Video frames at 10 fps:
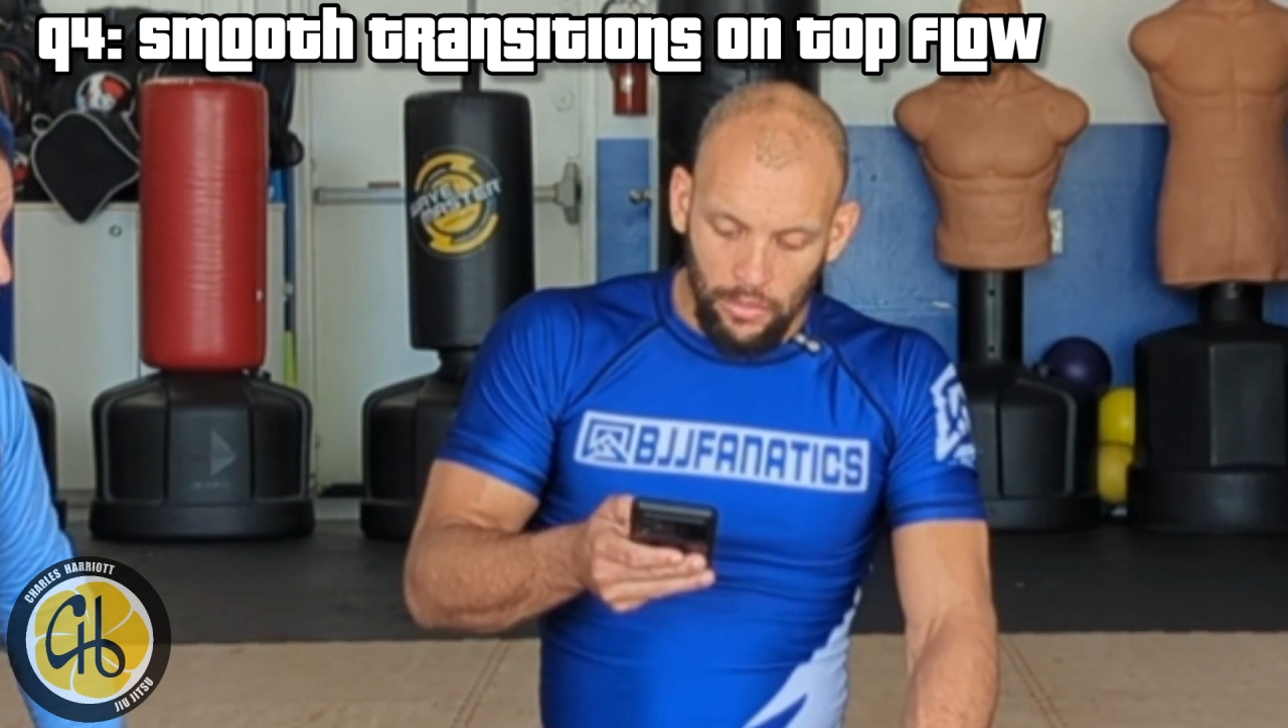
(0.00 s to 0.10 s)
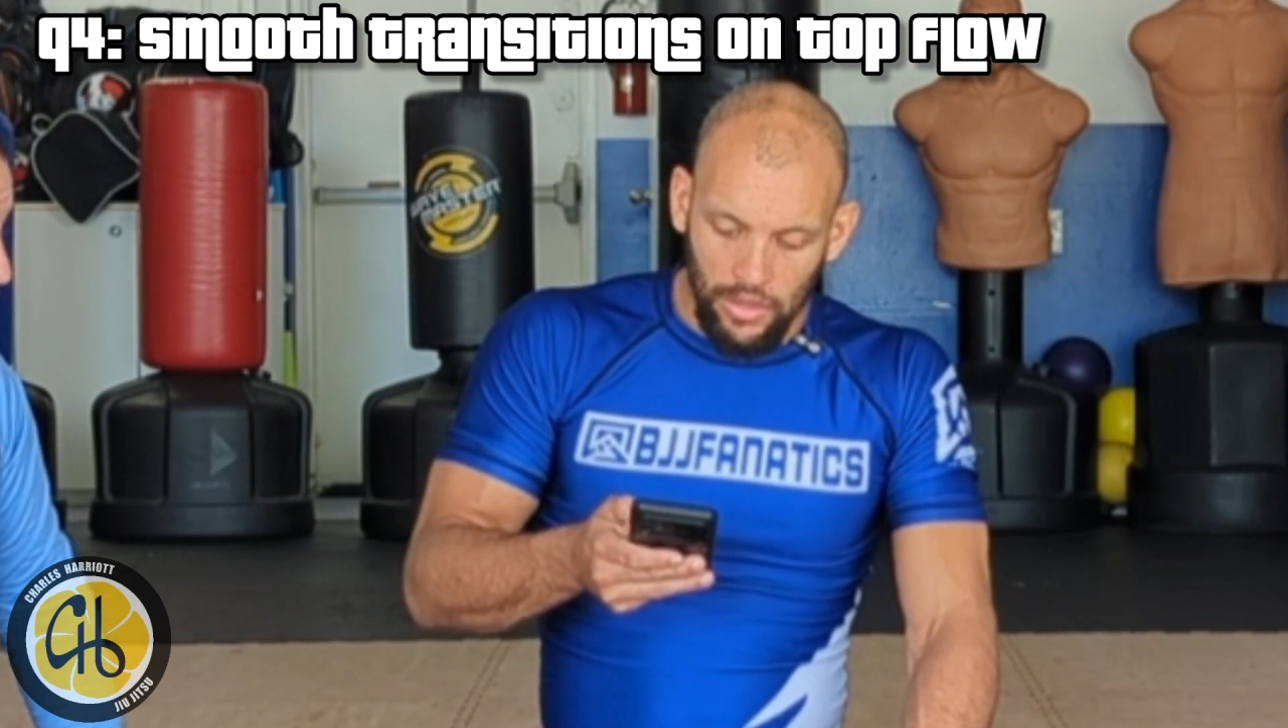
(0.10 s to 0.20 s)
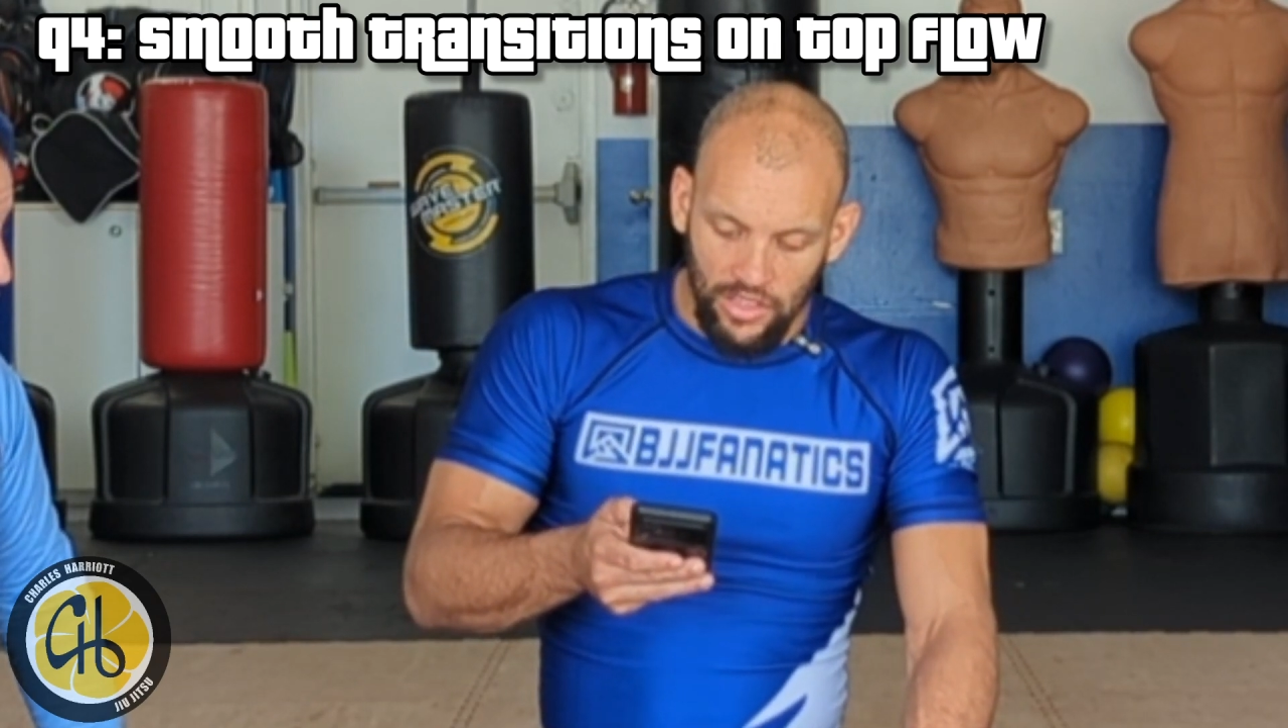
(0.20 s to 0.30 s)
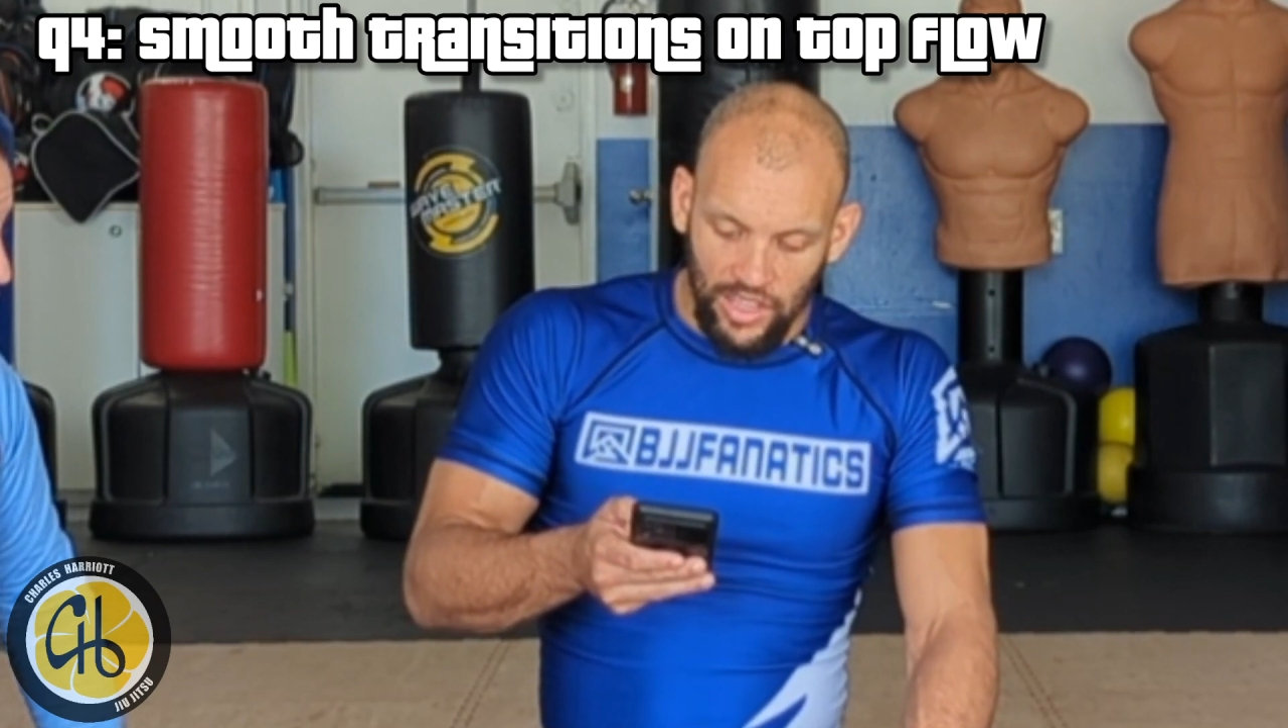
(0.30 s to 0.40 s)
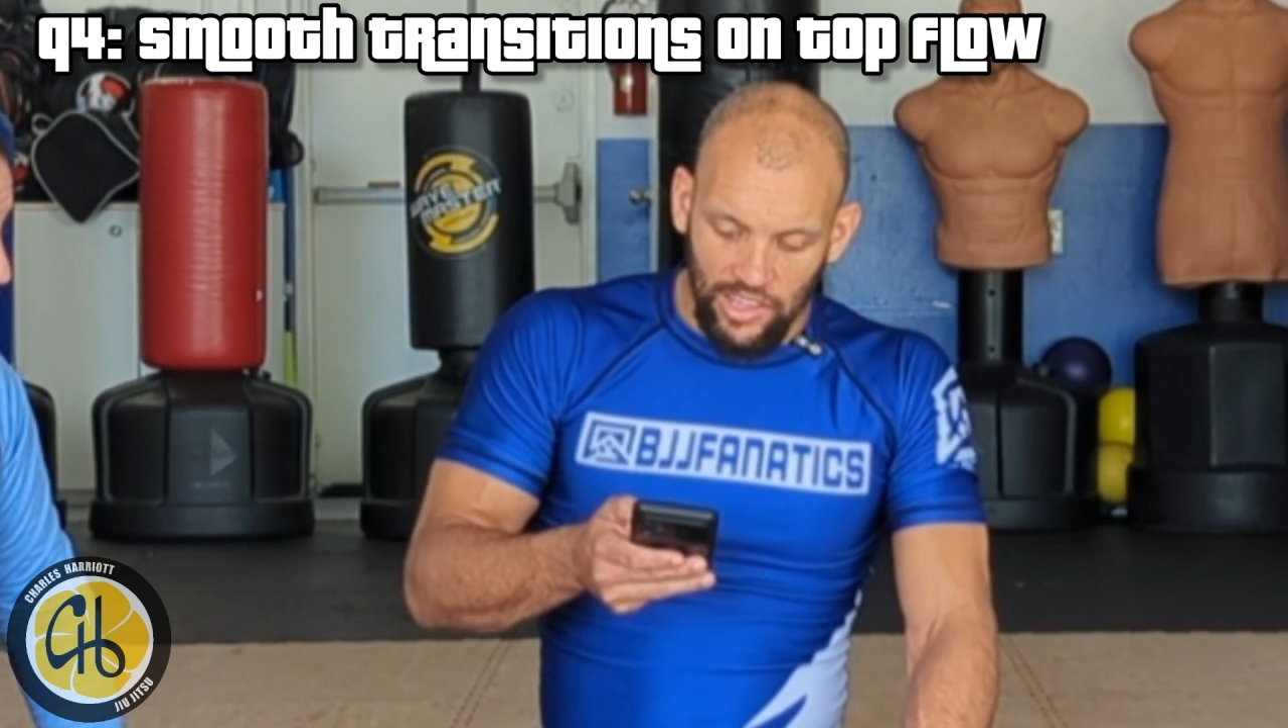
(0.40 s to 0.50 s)

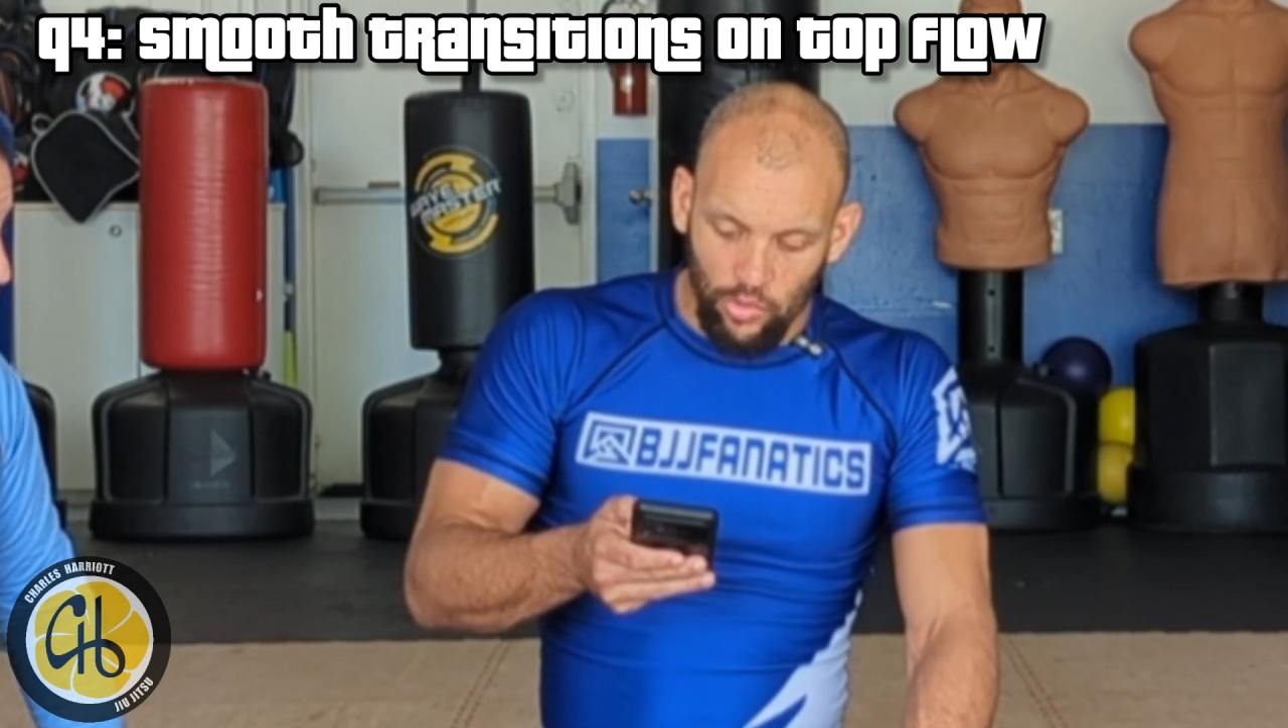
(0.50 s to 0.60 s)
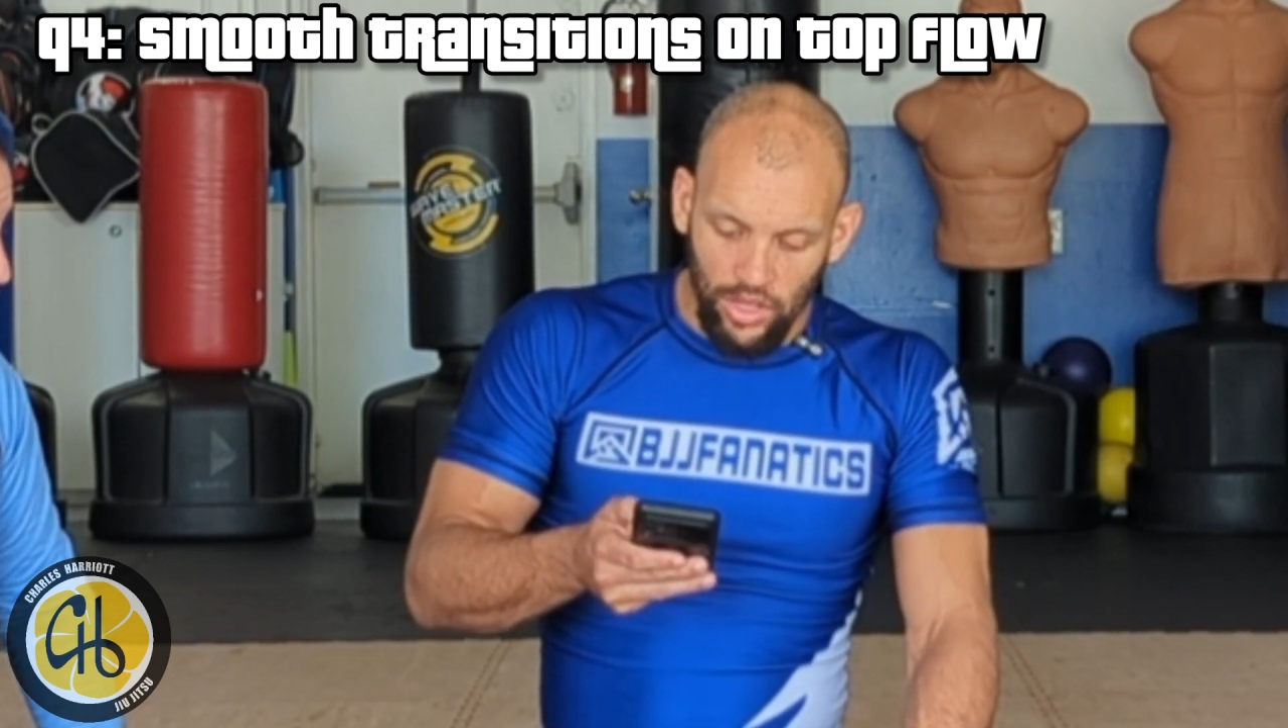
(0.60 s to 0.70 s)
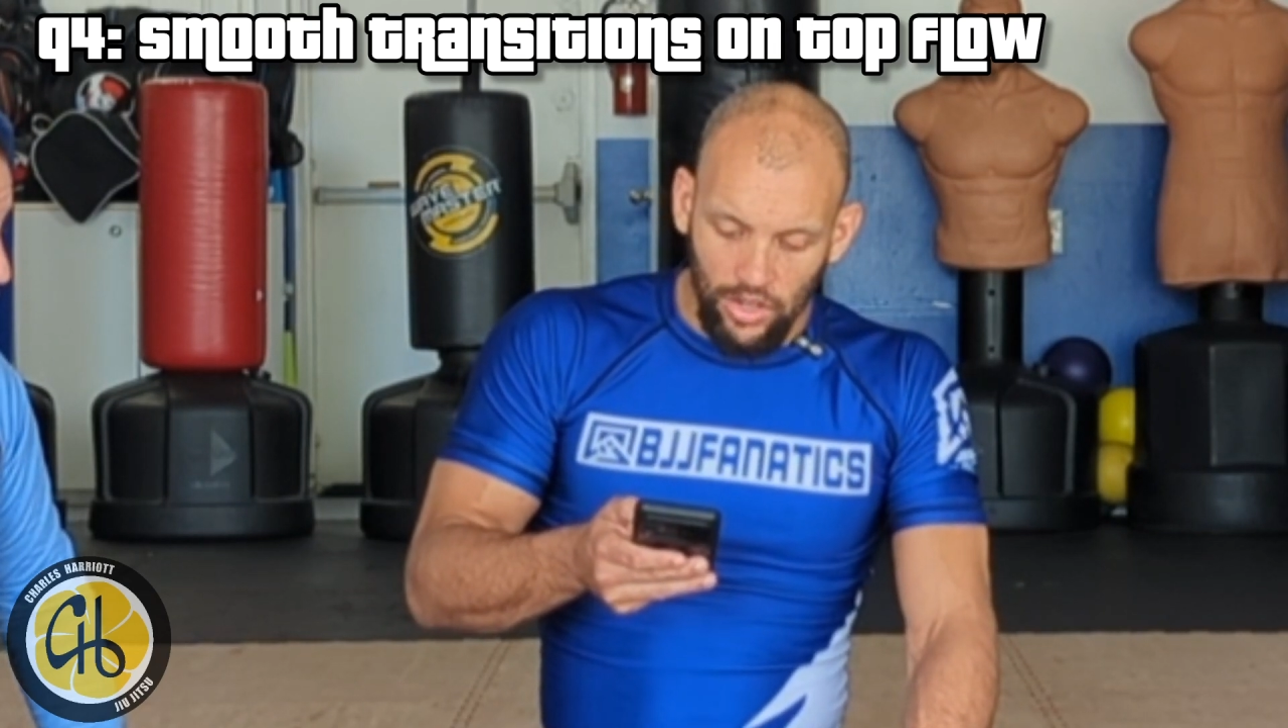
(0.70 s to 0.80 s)
Because as we